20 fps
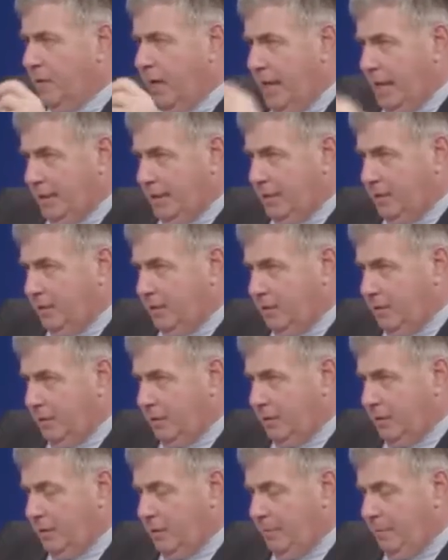Kellett's,
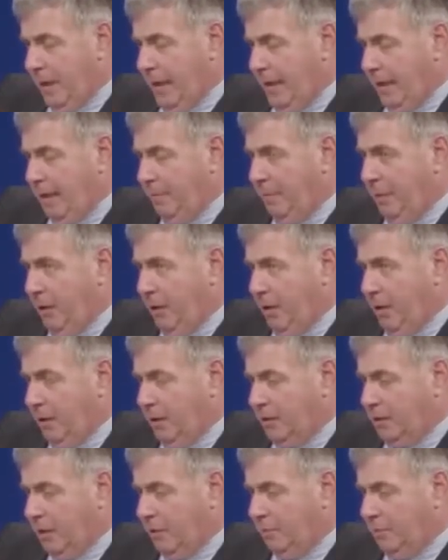the pocket park
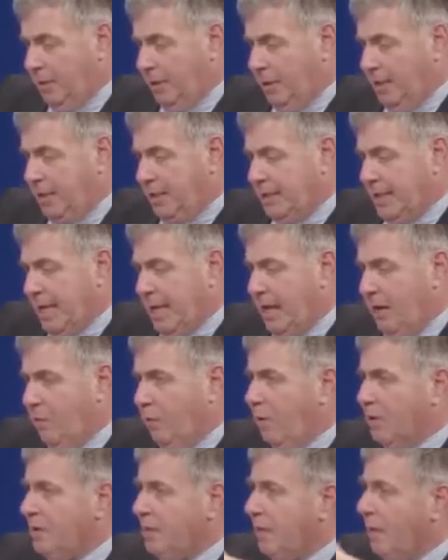is in place now.
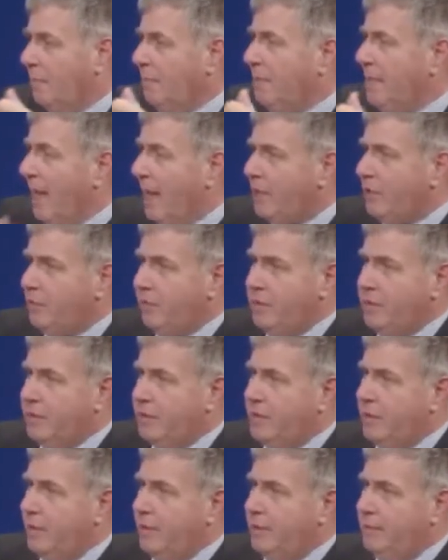What's up next for the
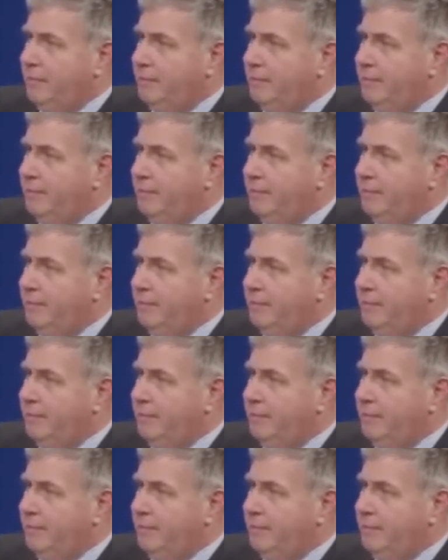city?